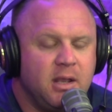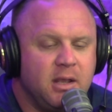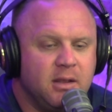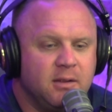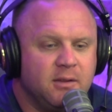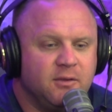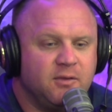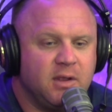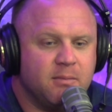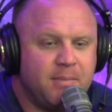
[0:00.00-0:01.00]
is
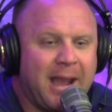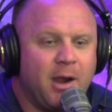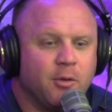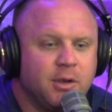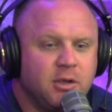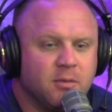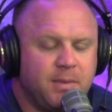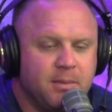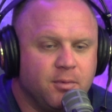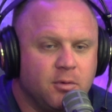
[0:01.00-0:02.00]
empowering your
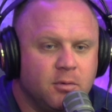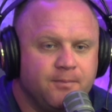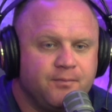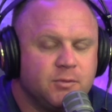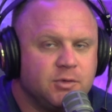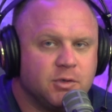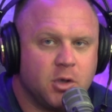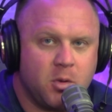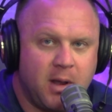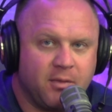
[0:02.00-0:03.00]
people to
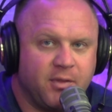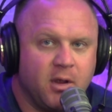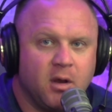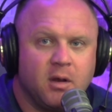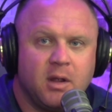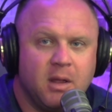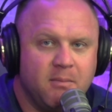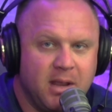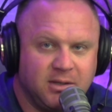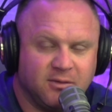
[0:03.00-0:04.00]
go out there and
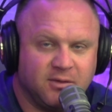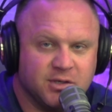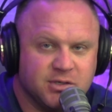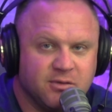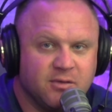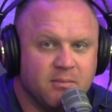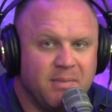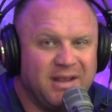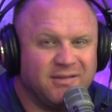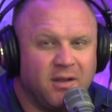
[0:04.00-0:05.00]
make decisions
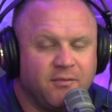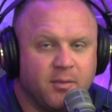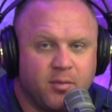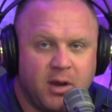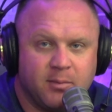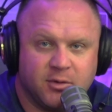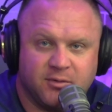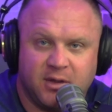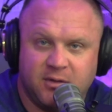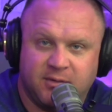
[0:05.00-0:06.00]
based off the parameters
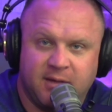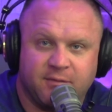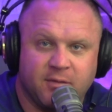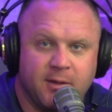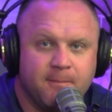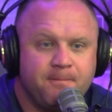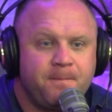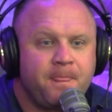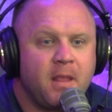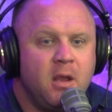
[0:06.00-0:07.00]
that you set for them.
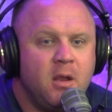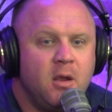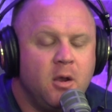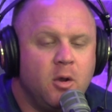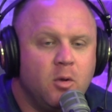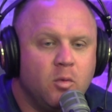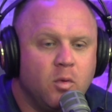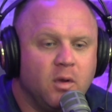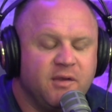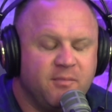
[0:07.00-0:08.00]
Right.
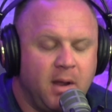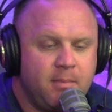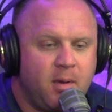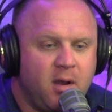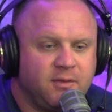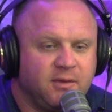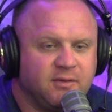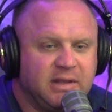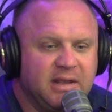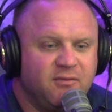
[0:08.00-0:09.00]
Well, if my boss
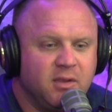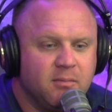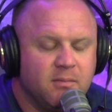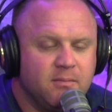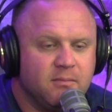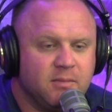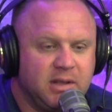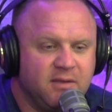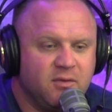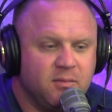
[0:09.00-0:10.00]
has giving
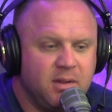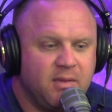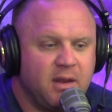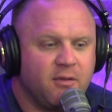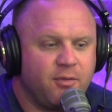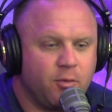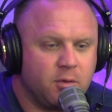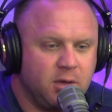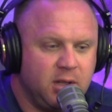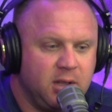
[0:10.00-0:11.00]
given me that
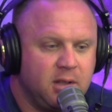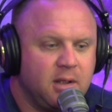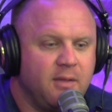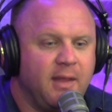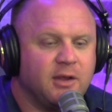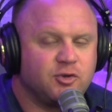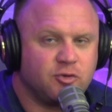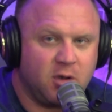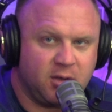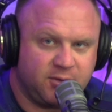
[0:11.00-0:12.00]
authority and that
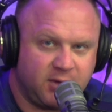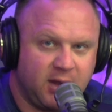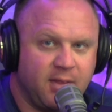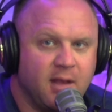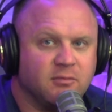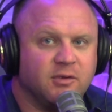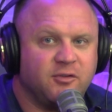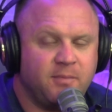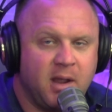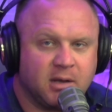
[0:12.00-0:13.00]
trust and that
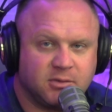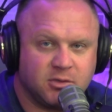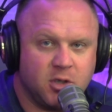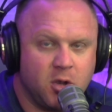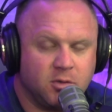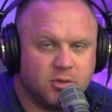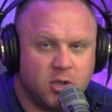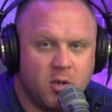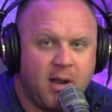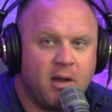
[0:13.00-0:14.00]
respect go, to
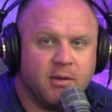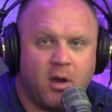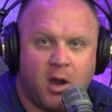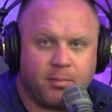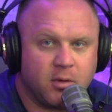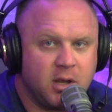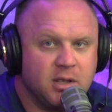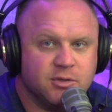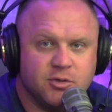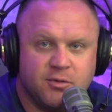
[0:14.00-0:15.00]
go out and
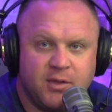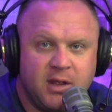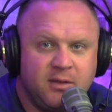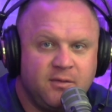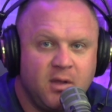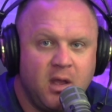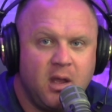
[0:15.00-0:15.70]
operate and do things,